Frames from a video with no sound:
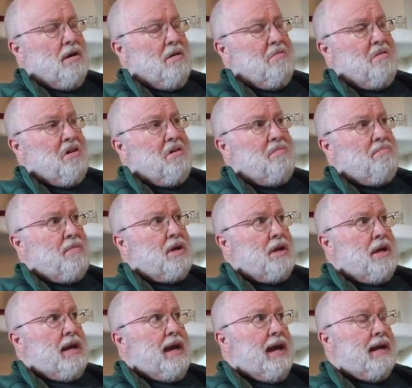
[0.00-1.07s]

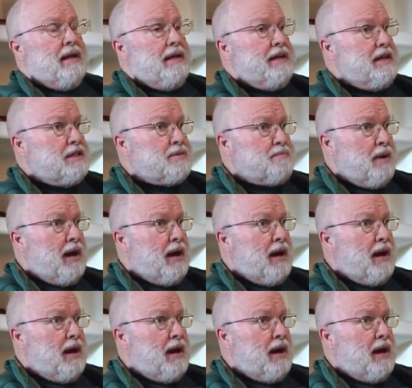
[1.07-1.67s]
uh, at least